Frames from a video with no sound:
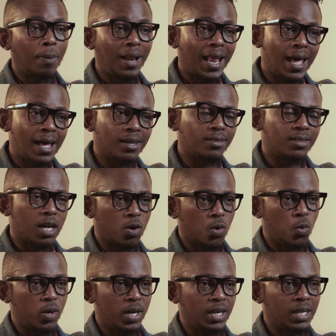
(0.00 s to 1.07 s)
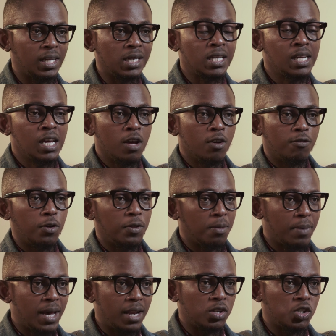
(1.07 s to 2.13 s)
plan accordingly for the
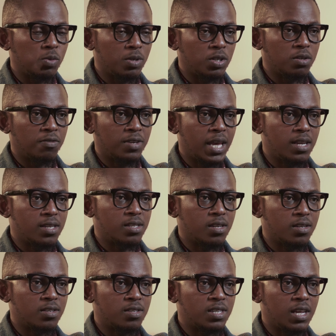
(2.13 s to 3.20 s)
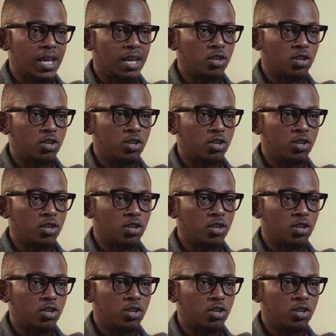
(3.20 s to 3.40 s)
management of cases